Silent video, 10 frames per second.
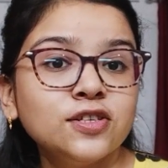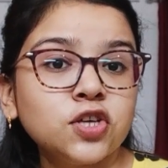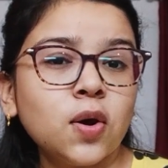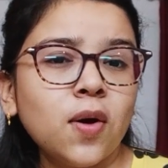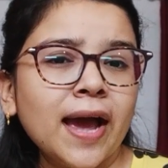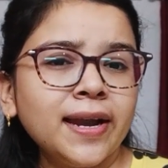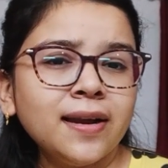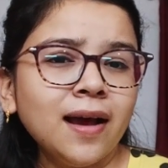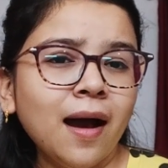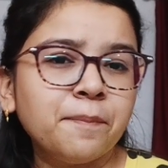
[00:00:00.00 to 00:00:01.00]
So I
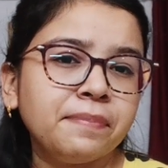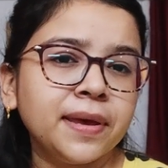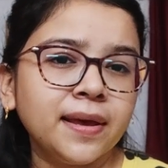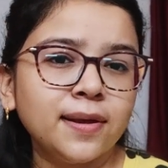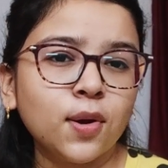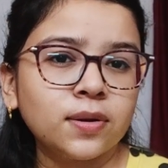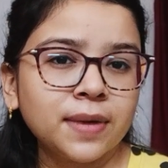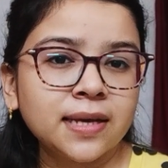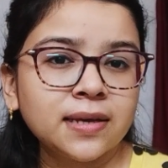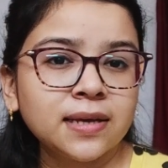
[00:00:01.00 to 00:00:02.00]
did an appeal on
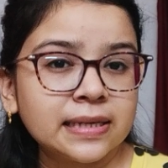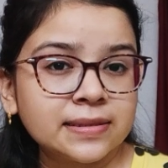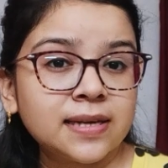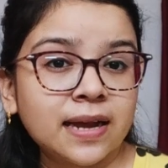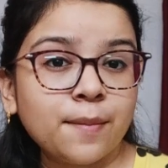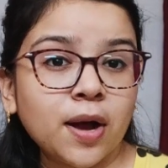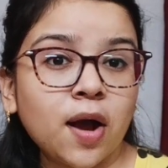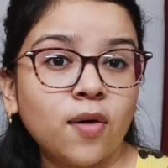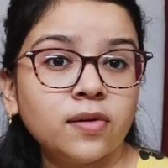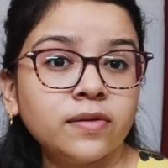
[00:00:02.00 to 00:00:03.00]
my Instagram
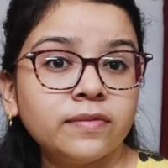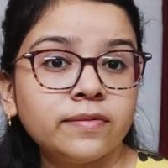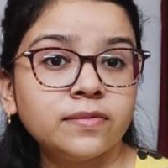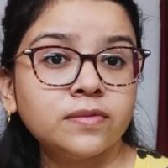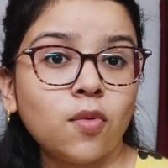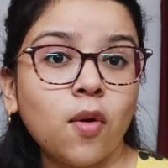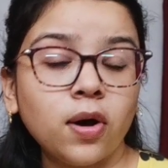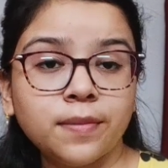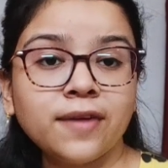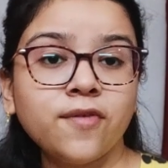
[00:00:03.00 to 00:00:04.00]
account to
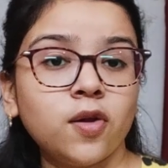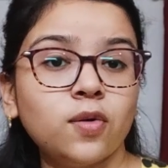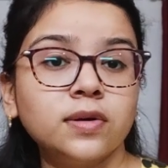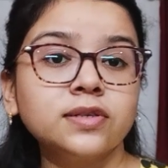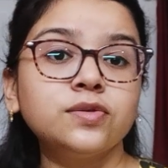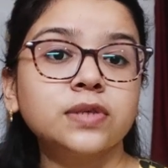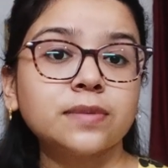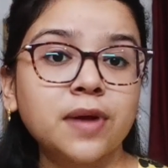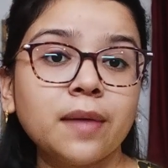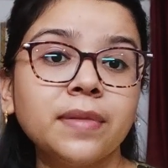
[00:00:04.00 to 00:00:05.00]
all my followers to
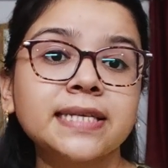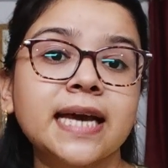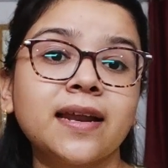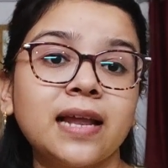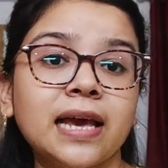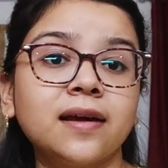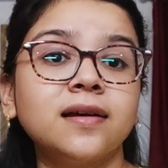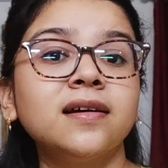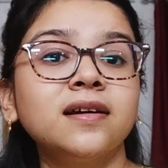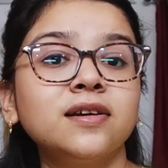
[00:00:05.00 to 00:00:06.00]
subscribe my channel here